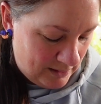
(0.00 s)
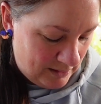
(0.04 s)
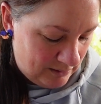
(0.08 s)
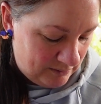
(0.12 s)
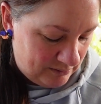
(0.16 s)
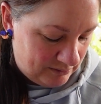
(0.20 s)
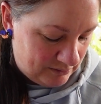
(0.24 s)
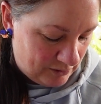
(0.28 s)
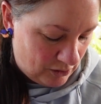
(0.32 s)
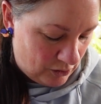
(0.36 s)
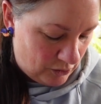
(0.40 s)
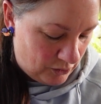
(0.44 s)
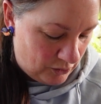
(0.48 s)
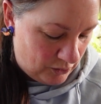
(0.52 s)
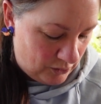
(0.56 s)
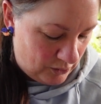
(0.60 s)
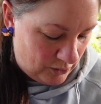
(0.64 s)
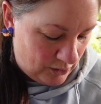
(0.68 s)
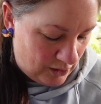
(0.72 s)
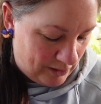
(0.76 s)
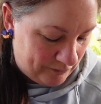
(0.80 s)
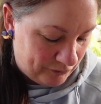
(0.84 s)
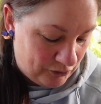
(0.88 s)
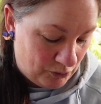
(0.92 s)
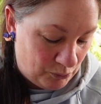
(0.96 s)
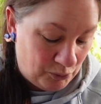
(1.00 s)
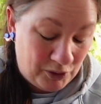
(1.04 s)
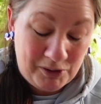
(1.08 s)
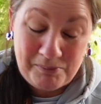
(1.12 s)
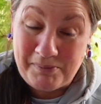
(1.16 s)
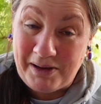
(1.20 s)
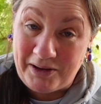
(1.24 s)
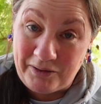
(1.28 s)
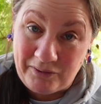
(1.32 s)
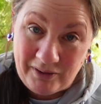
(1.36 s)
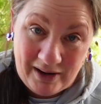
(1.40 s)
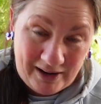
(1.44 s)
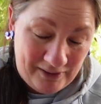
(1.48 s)
So I've got what am
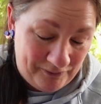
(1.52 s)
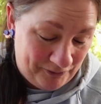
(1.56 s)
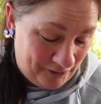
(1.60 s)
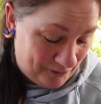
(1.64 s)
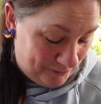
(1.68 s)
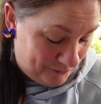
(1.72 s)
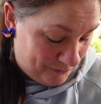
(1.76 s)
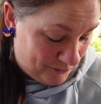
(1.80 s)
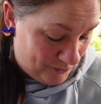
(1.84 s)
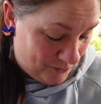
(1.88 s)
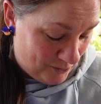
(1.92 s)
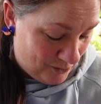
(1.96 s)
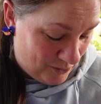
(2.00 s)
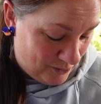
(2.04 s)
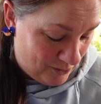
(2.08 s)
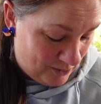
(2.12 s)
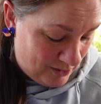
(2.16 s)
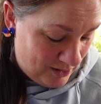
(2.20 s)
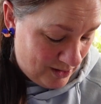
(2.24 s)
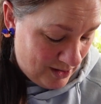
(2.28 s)
I grateful for,